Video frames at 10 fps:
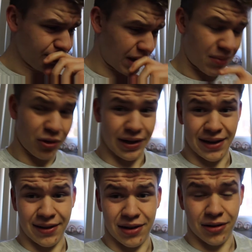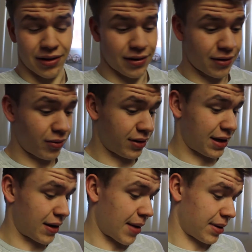I'm really not that hungry so we'll
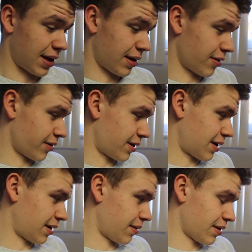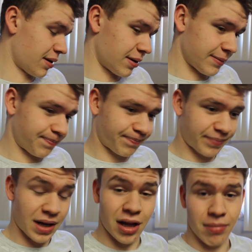see how appetite goes today um,
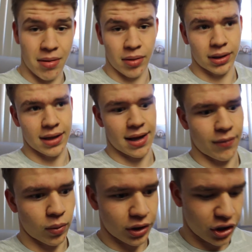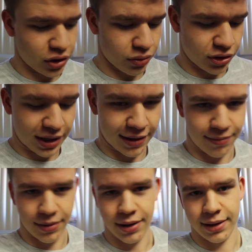hell, maybe we'll just have one huge
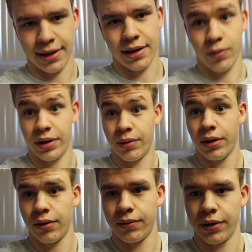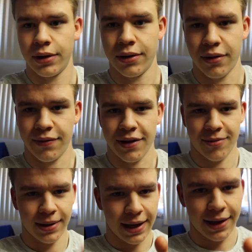ass meal at the end. We don't know, you know, it's
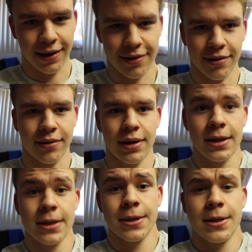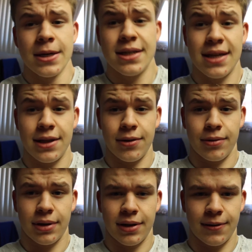flexible dieting, so stay
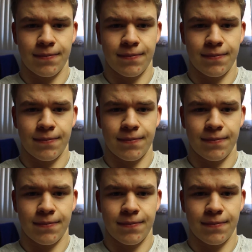tuned.